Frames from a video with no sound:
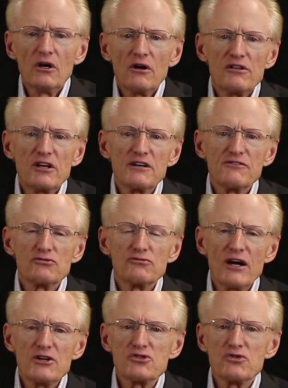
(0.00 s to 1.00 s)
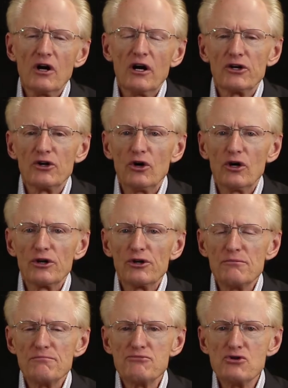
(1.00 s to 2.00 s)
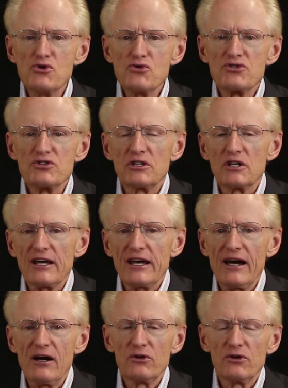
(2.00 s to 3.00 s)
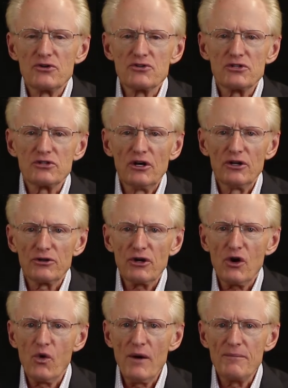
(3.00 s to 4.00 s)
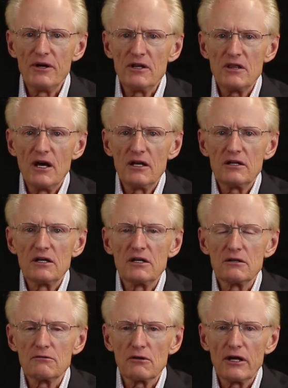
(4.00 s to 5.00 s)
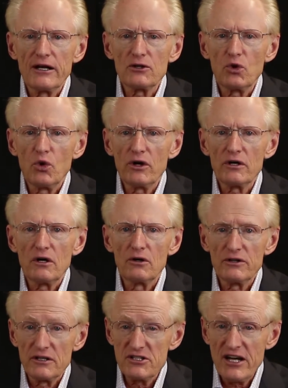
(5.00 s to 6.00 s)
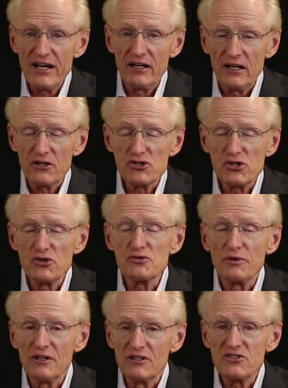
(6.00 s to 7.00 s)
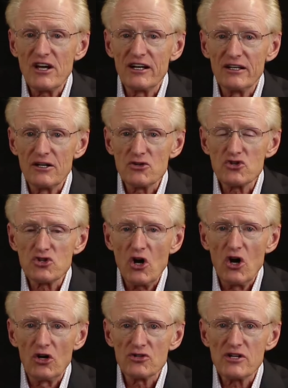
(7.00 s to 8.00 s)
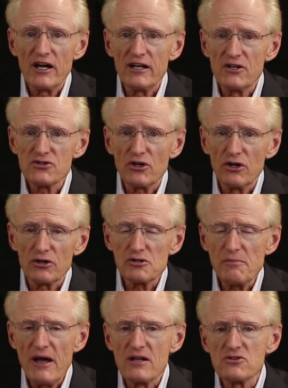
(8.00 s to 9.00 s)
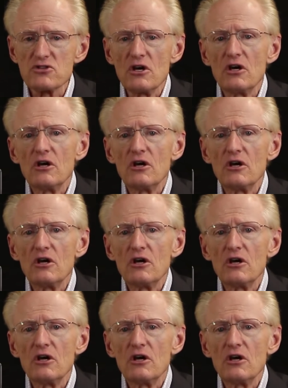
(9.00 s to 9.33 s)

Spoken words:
Think of a restaurant and all of the booths and the counters and other equipment that the landlord, or the tenant installs at his or her expense.